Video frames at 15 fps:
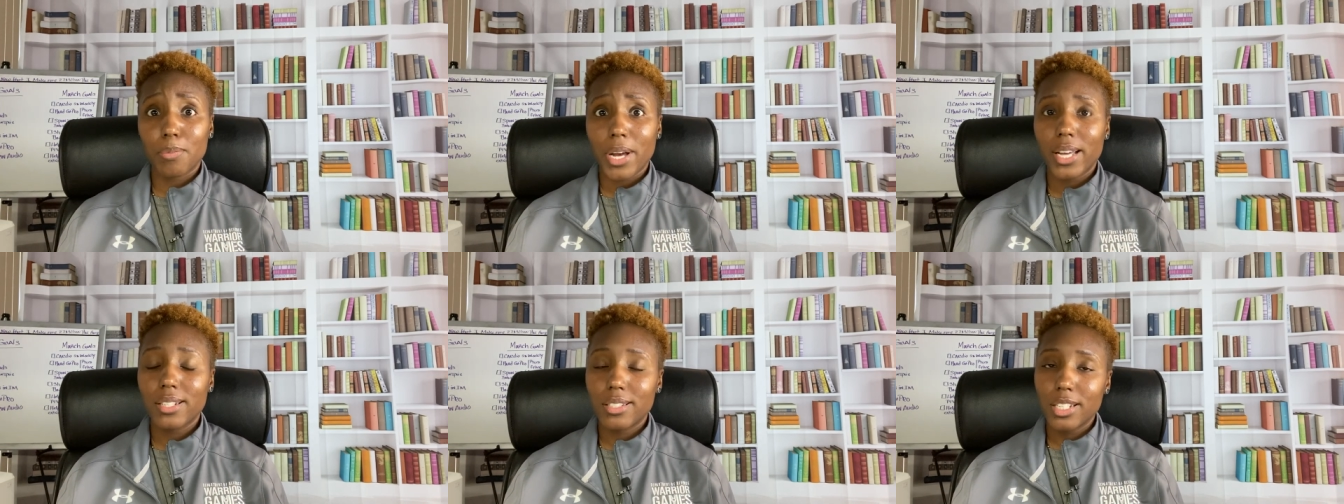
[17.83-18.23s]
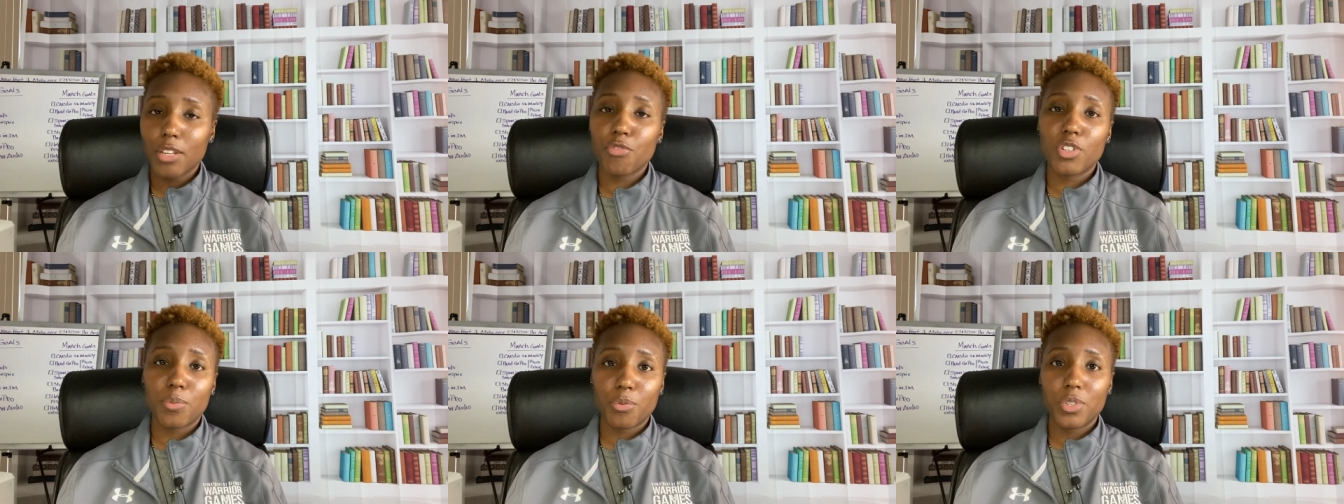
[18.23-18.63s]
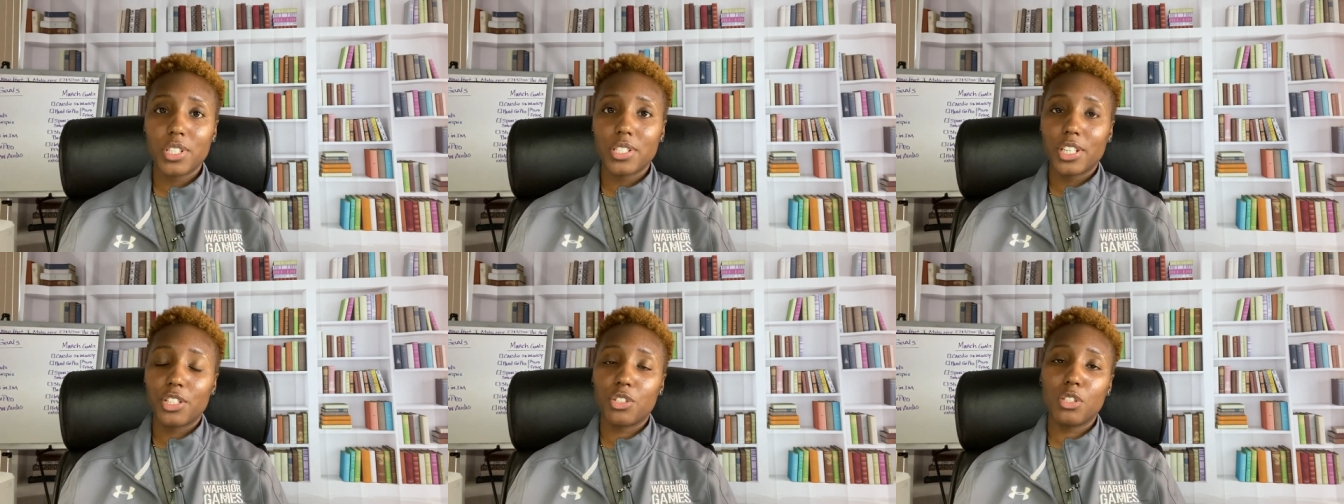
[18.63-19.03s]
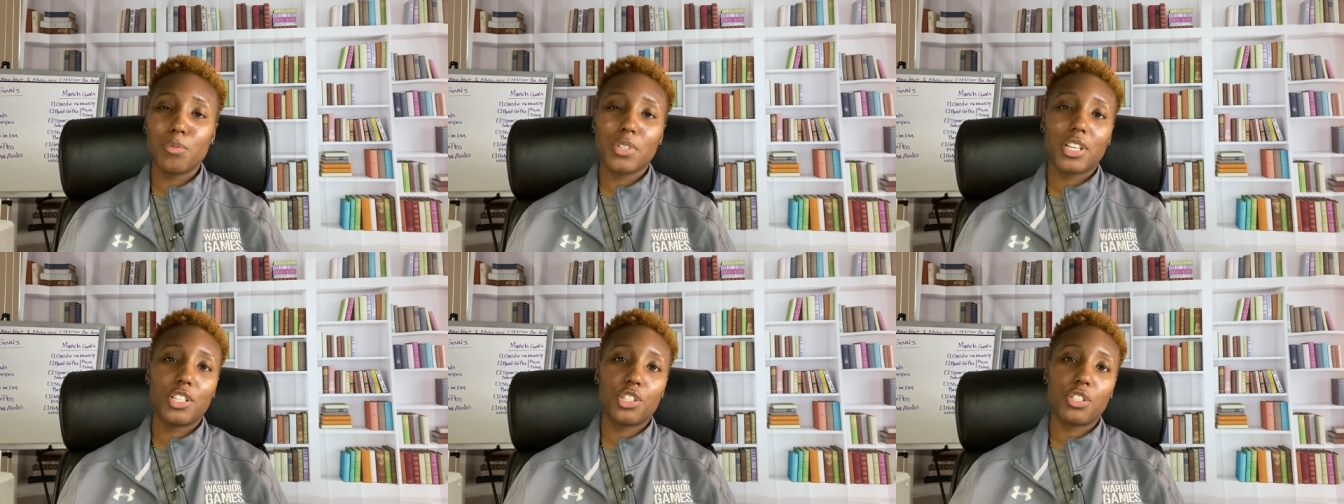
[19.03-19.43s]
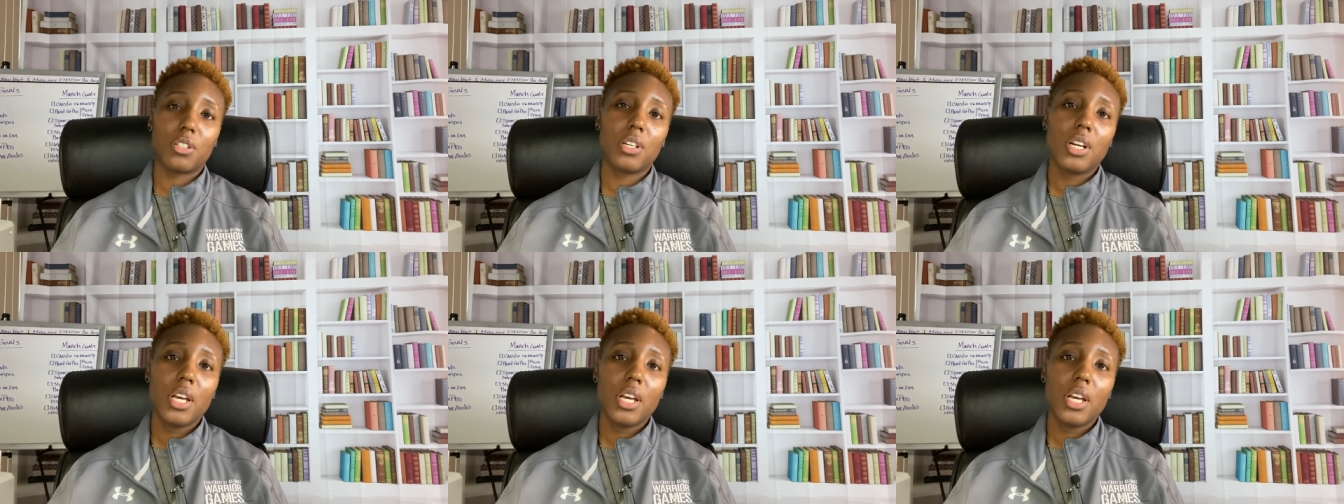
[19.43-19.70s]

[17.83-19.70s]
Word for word: I definitely appreciate you because you're